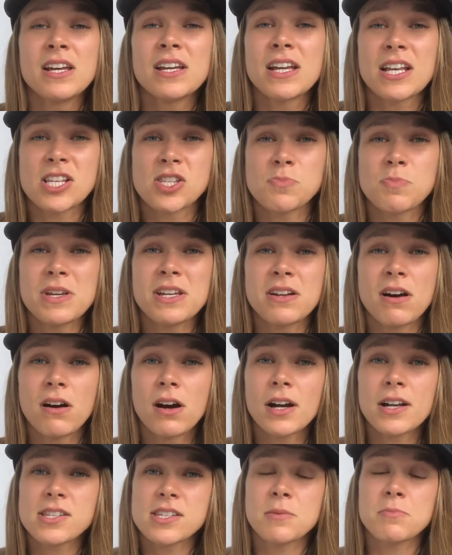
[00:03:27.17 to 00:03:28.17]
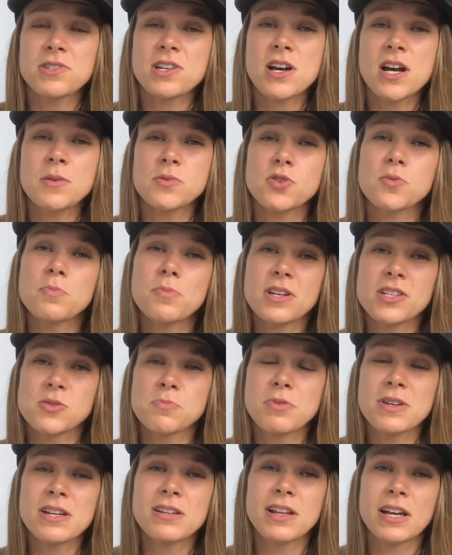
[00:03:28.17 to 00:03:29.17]
it's been hard sometimes, or it's
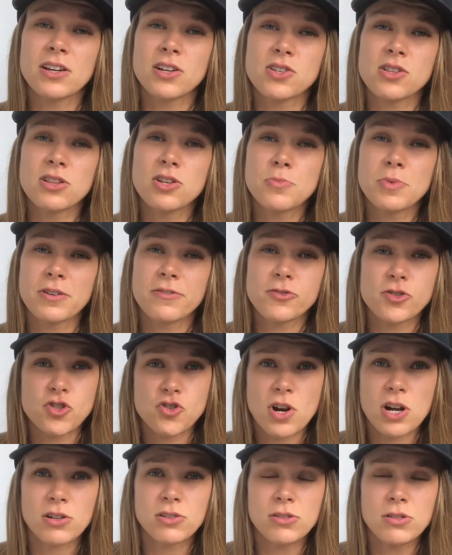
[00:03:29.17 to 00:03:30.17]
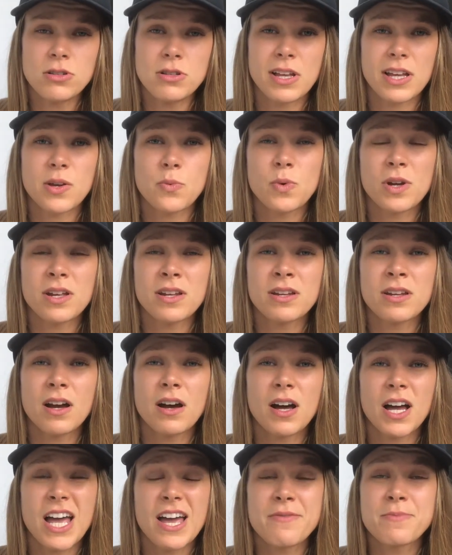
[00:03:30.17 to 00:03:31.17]
been like a little bit of a struggle. Like when
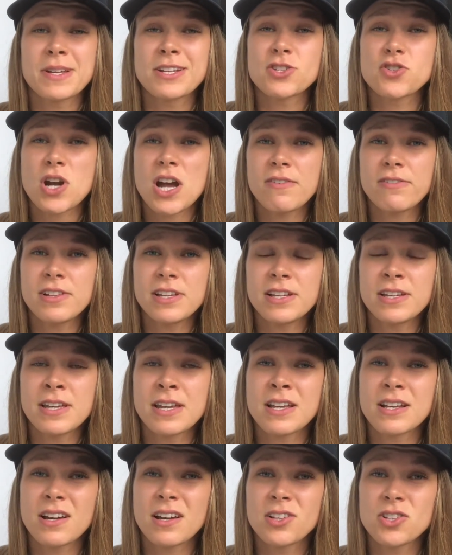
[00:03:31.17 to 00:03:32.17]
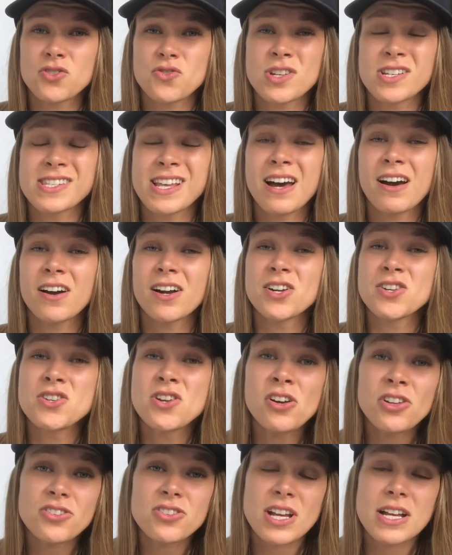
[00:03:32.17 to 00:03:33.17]
I have been traveling in countries that are
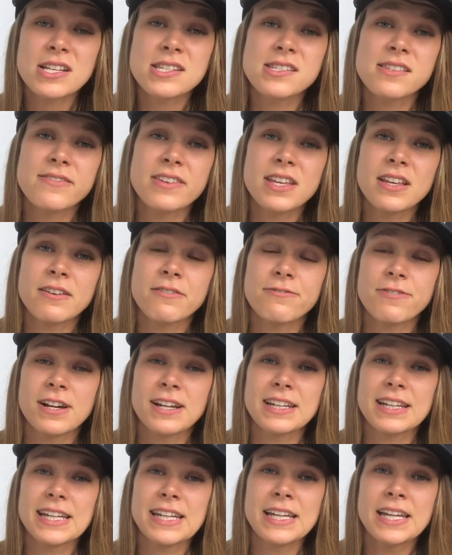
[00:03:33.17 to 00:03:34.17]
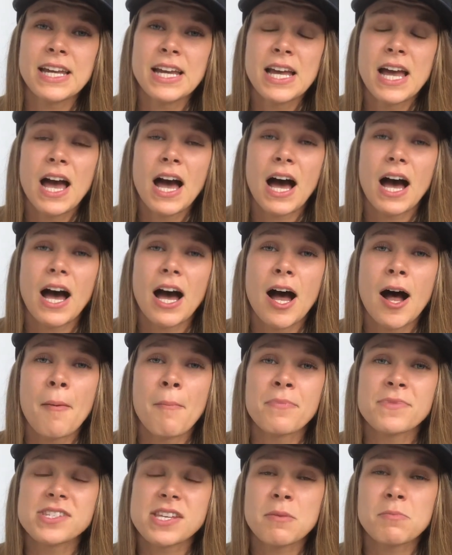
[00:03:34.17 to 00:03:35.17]
not as vegan friendly,
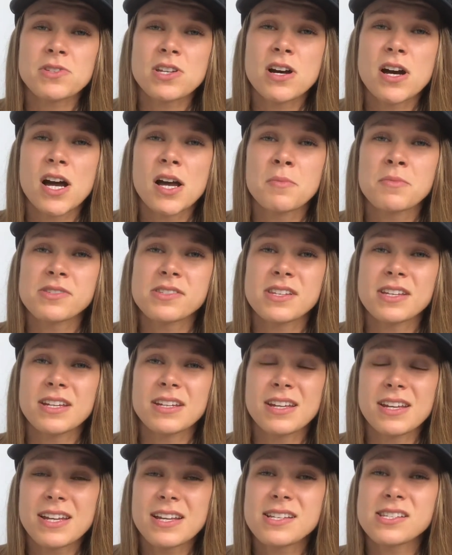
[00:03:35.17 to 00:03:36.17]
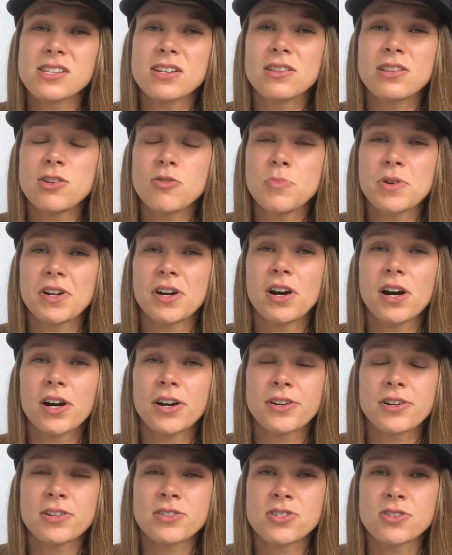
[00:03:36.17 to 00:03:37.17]
sometimes it is a little bit
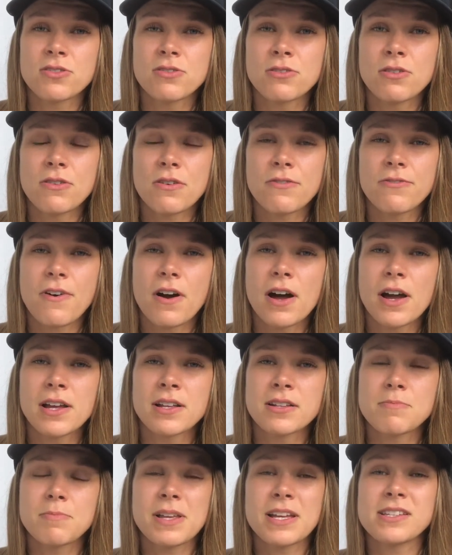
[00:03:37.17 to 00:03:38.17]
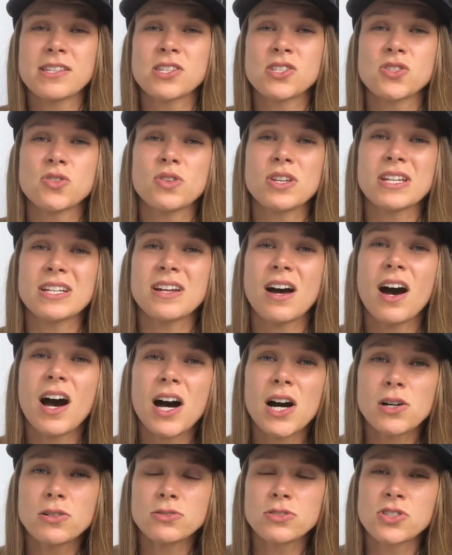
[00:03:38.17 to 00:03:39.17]
harder to find places to eat
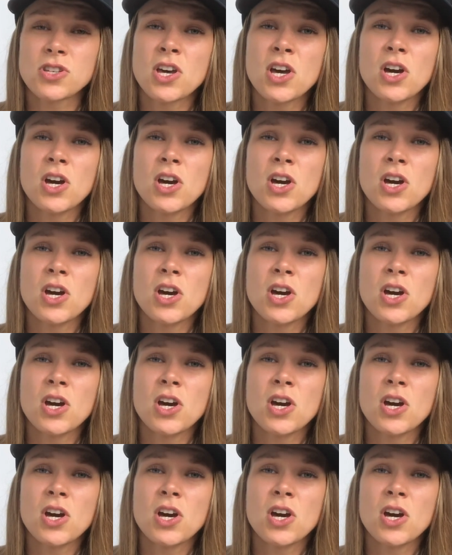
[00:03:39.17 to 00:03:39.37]
out,